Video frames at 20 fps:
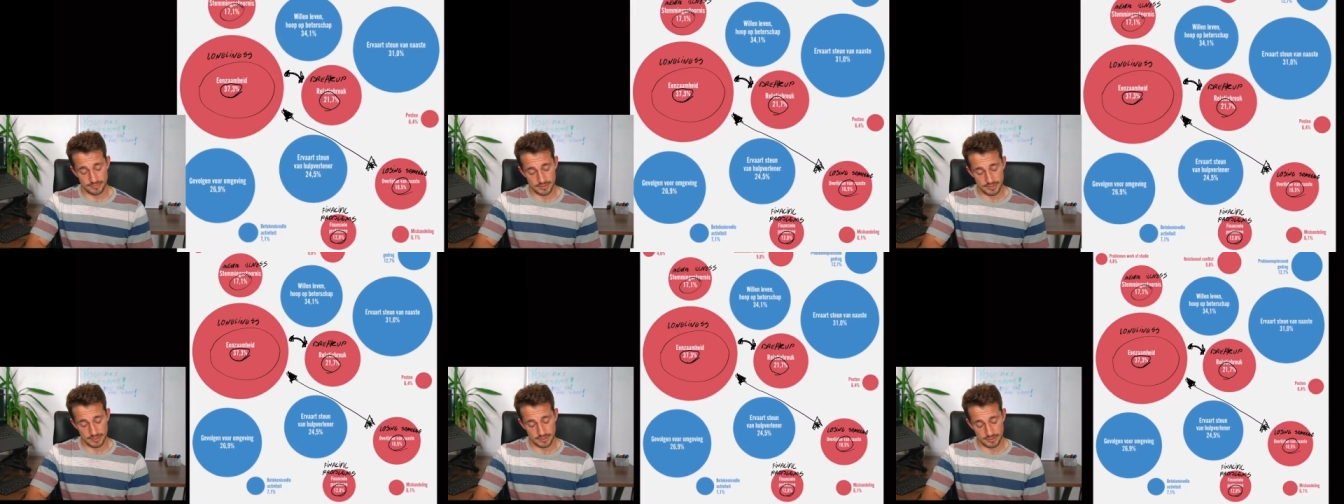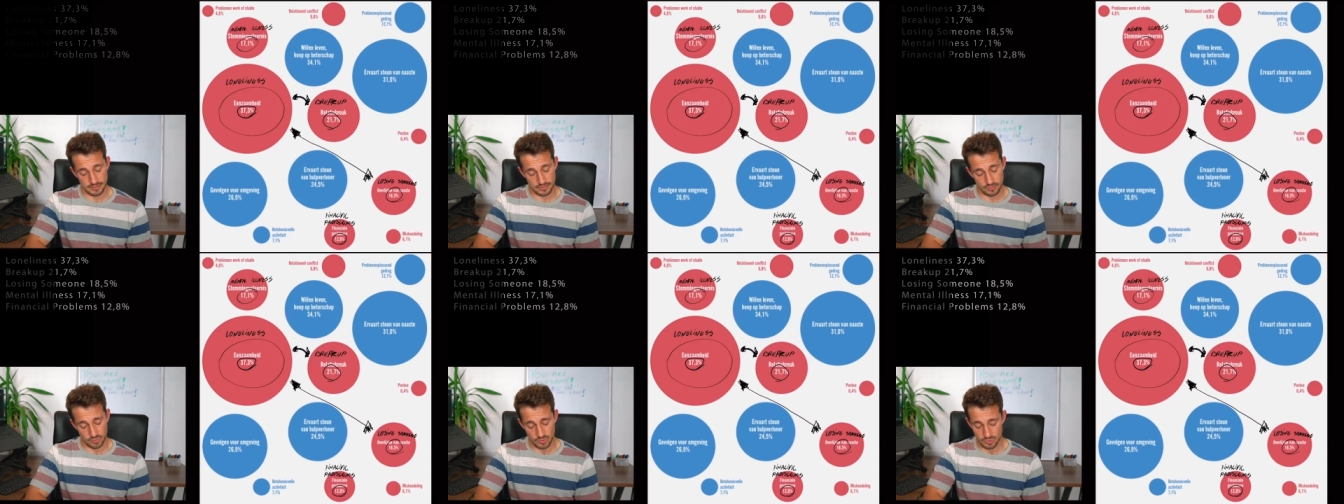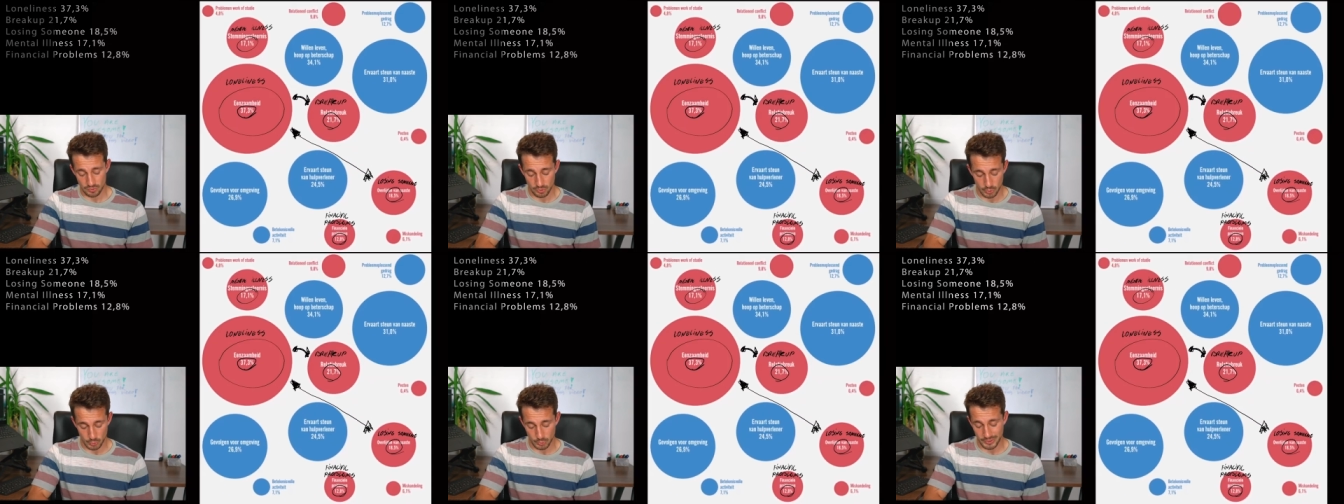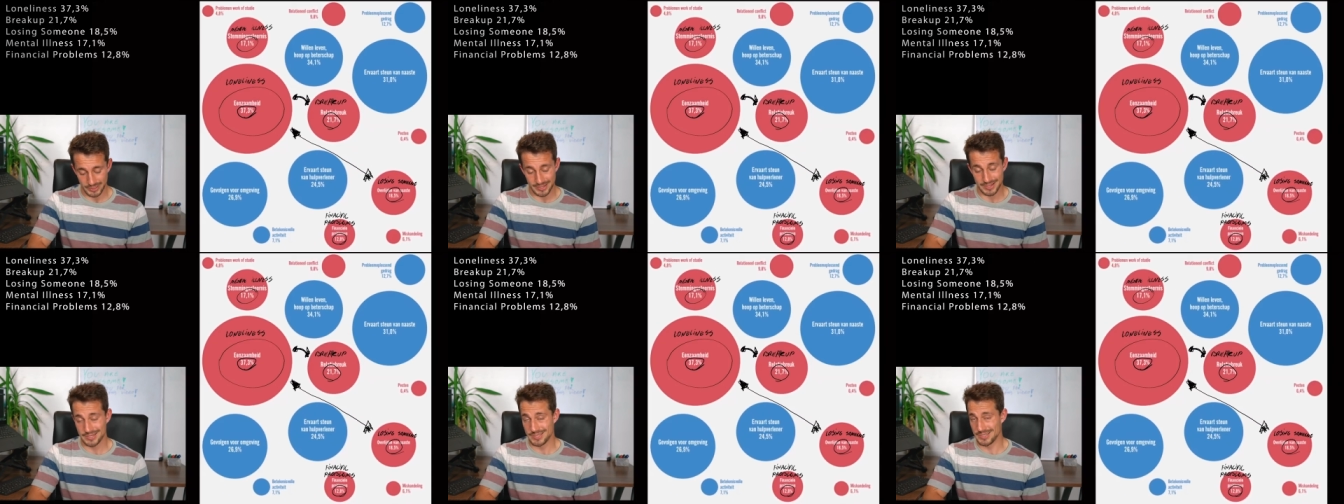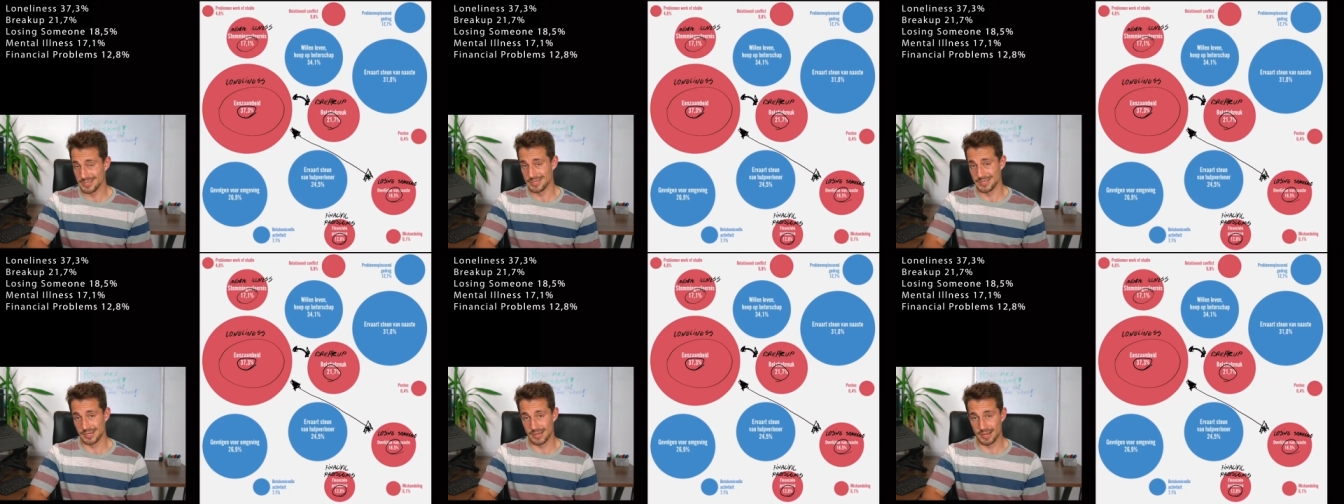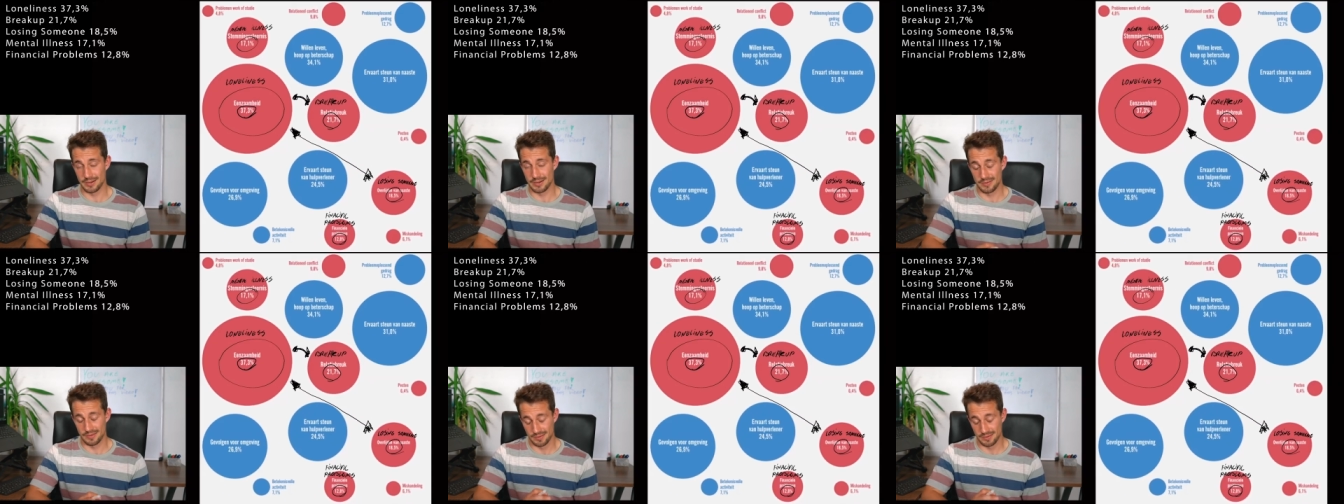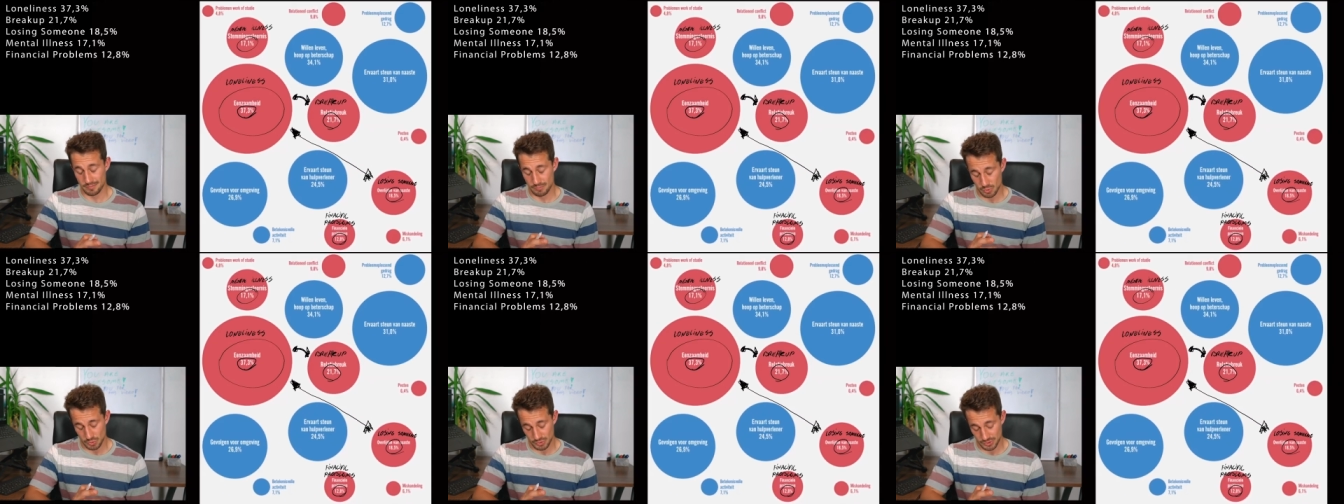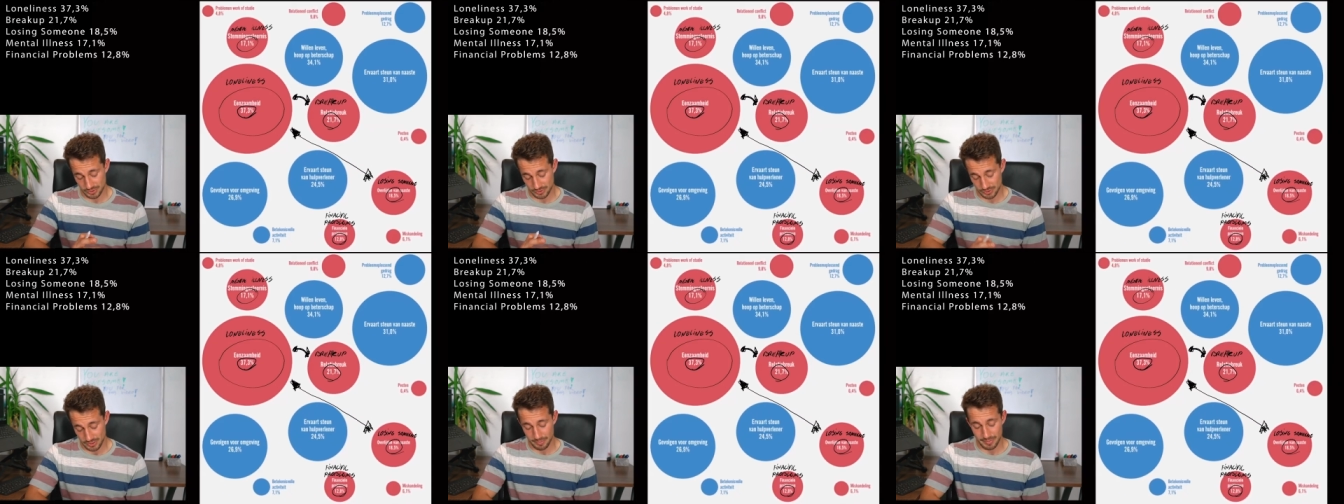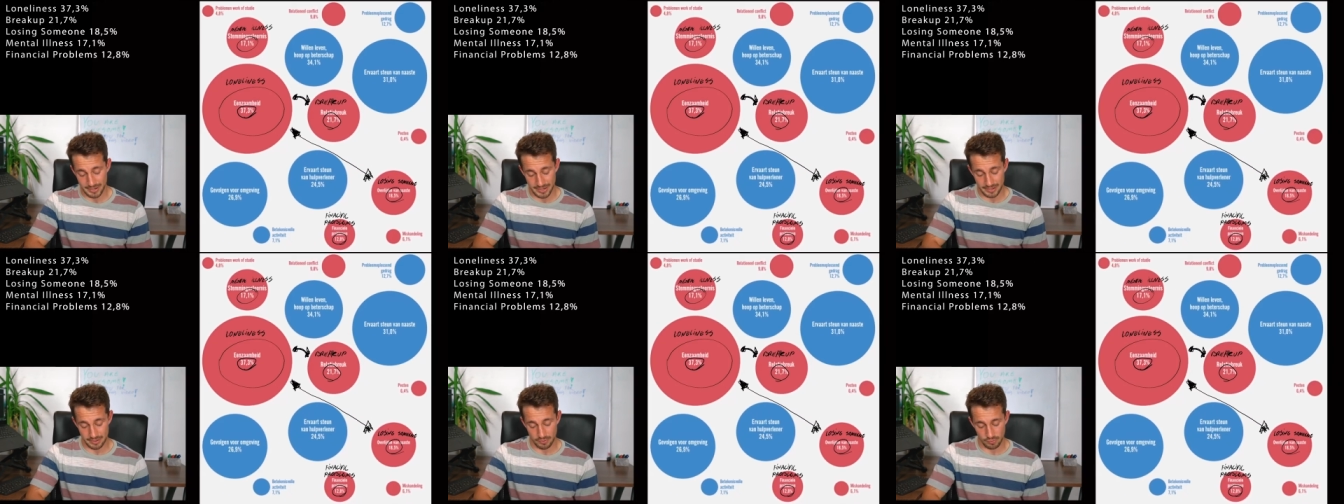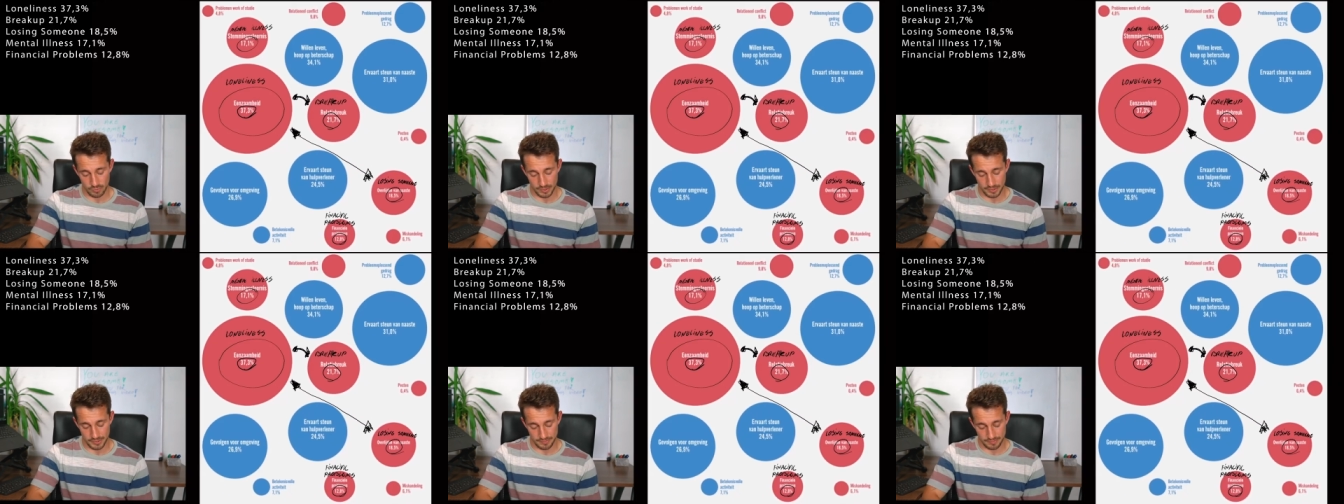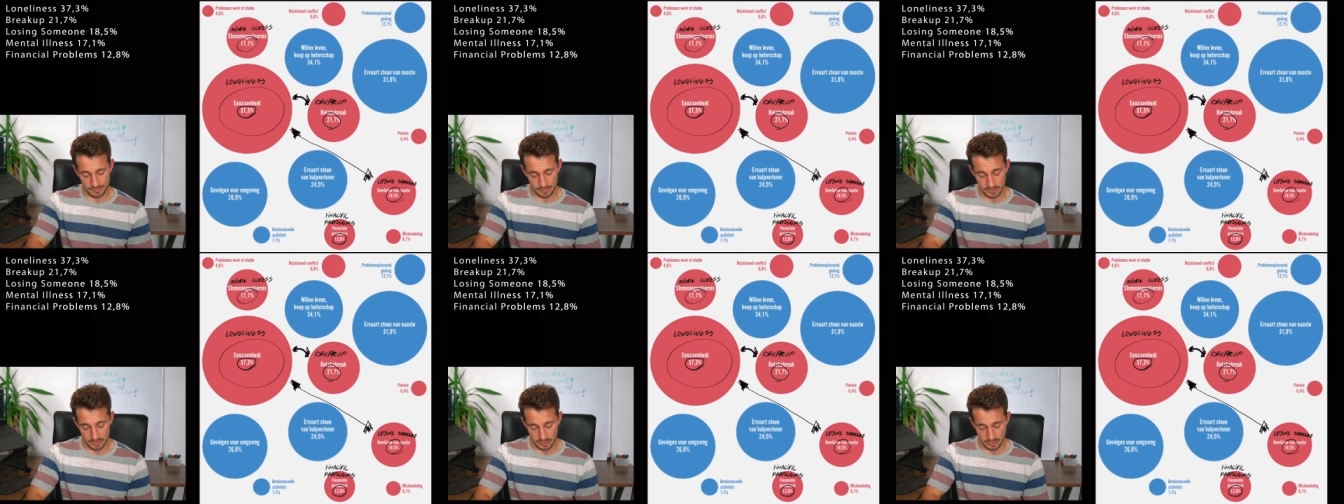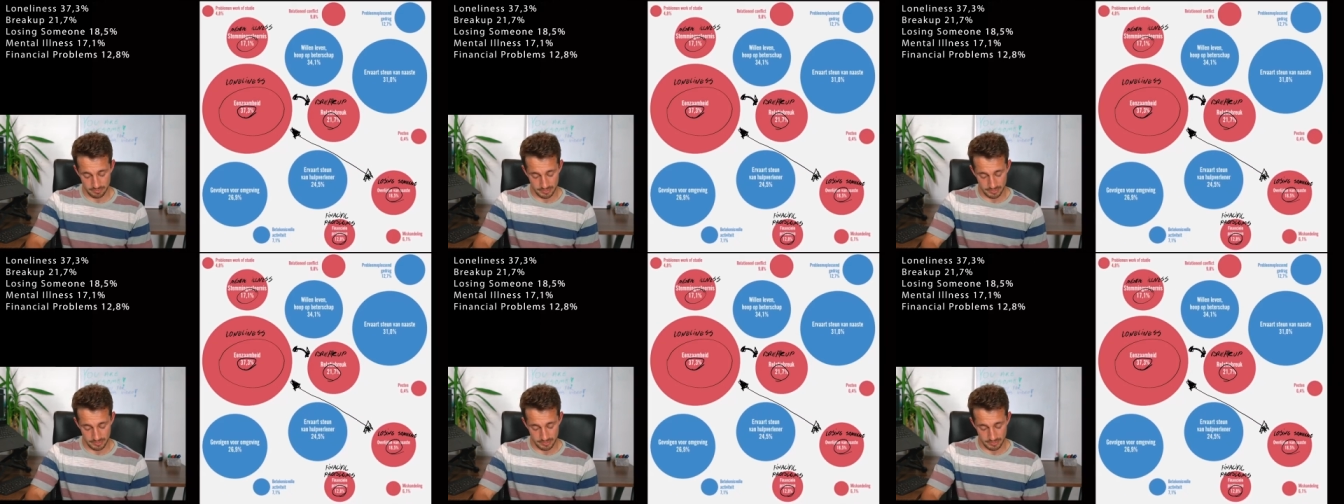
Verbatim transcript: uh, where loneliness is again the most dominating one. Uh,